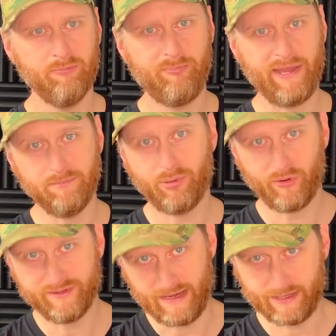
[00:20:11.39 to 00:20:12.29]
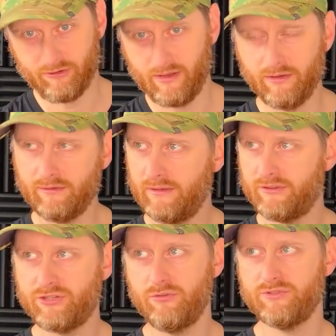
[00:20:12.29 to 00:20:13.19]
pinpoint accurate, and it
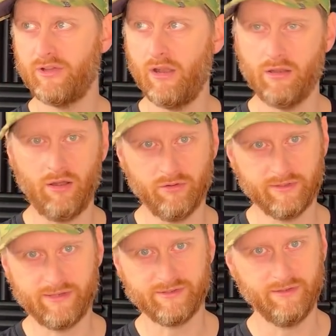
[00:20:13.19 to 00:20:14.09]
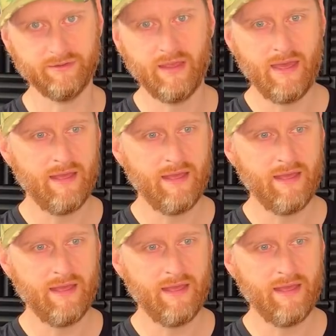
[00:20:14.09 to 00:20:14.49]
shoots at a long distance.